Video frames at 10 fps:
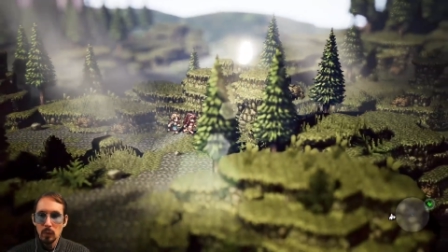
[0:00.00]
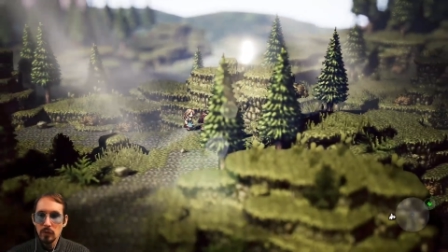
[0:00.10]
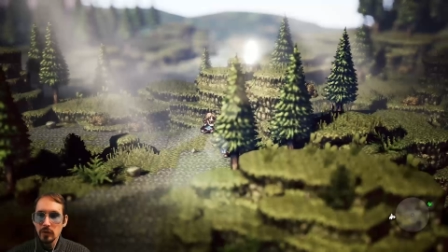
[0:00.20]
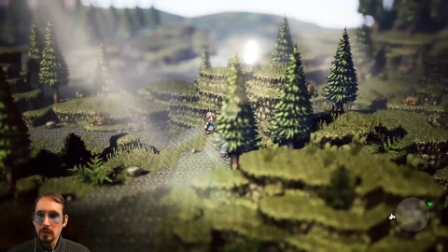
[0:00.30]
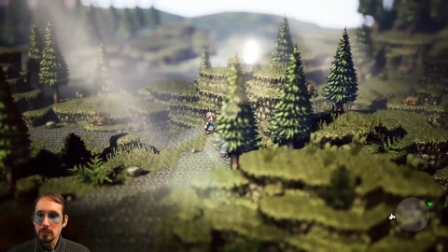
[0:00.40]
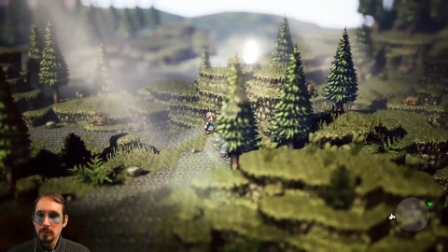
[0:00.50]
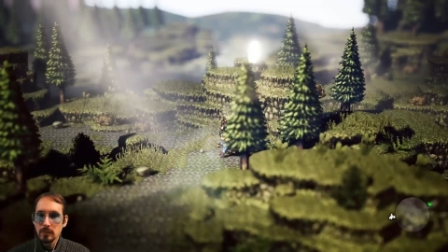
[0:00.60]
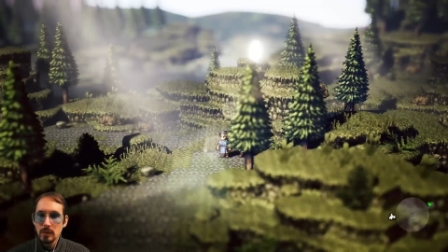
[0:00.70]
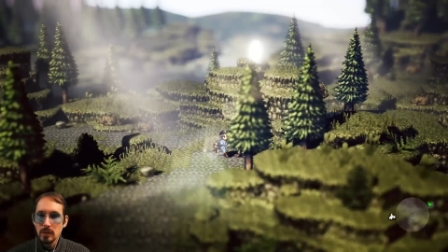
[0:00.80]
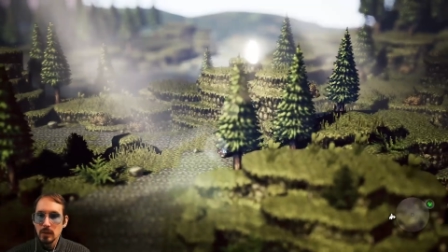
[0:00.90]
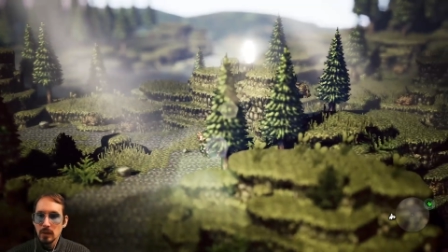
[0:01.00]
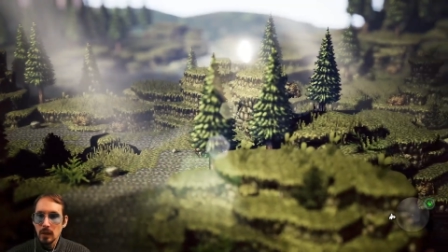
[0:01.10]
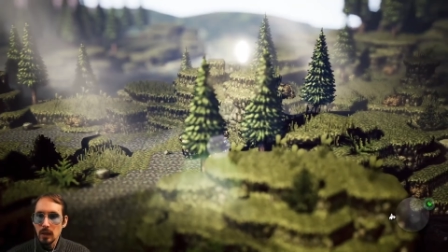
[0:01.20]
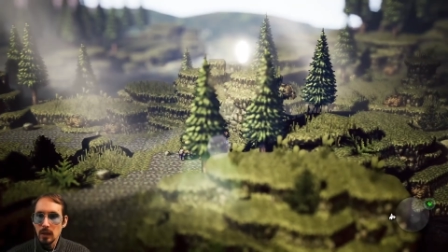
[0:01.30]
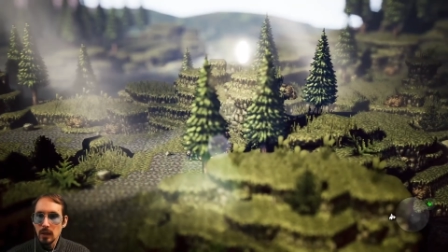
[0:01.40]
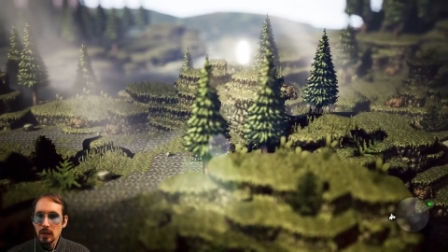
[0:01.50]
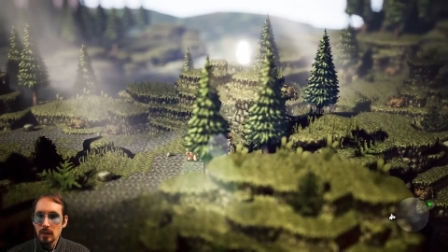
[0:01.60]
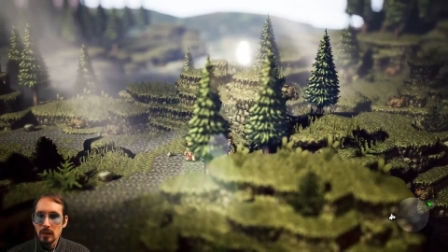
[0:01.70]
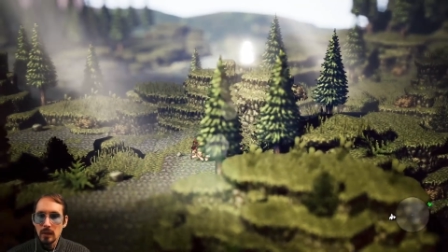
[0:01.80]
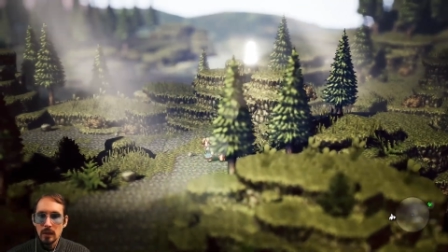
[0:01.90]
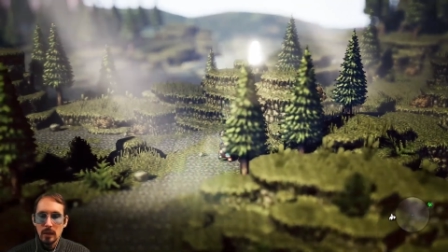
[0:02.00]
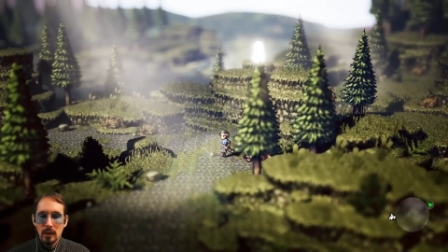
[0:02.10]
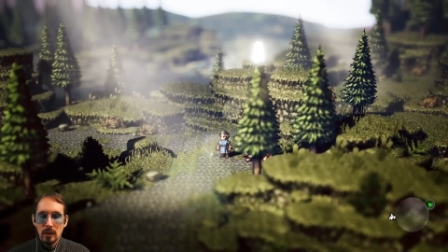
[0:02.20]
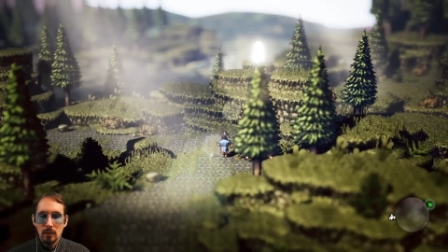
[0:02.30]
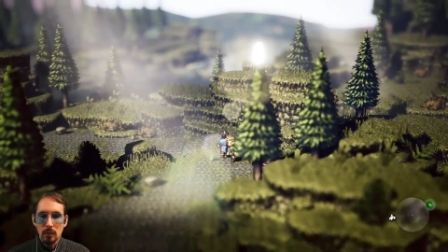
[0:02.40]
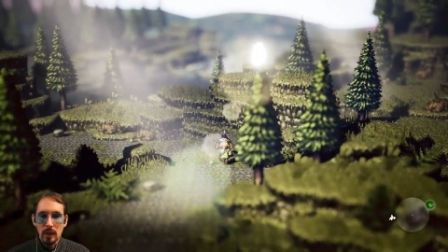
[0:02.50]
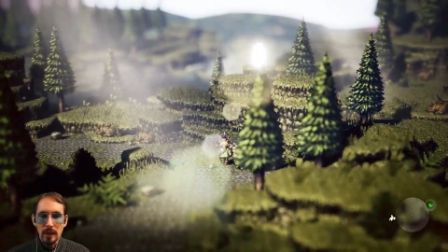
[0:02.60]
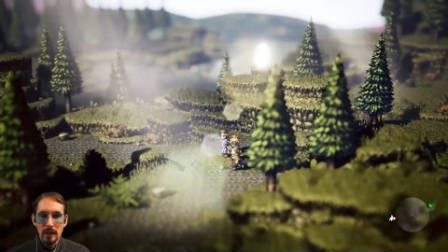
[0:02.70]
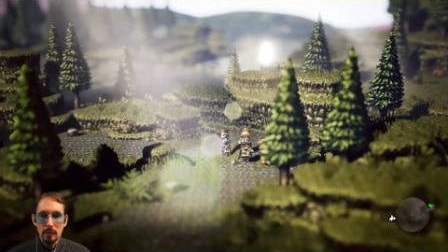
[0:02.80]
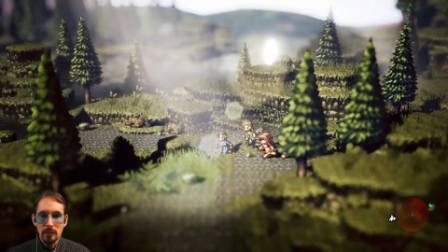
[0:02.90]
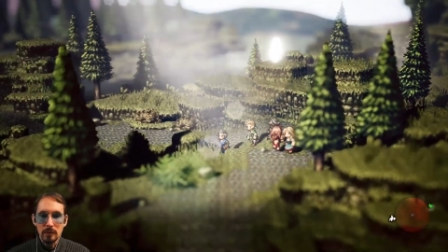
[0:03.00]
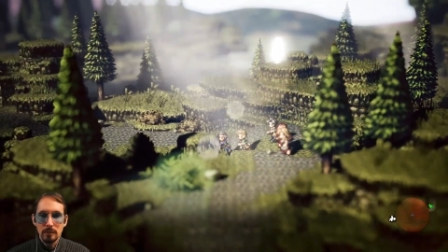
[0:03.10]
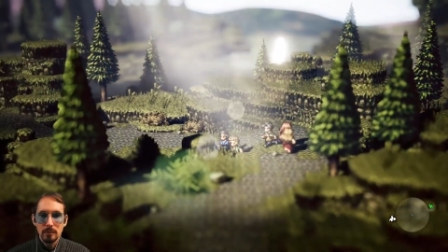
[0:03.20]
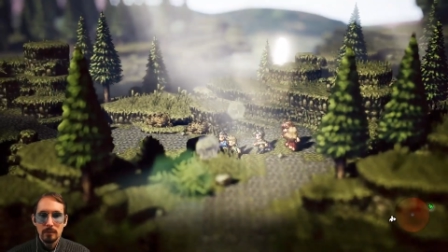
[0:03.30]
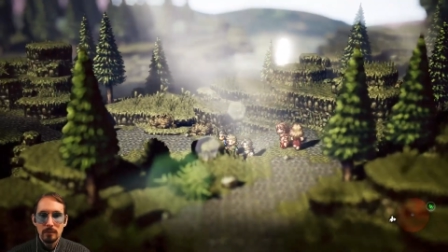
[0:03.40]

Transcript: We will see. Uh, and then, right, I was,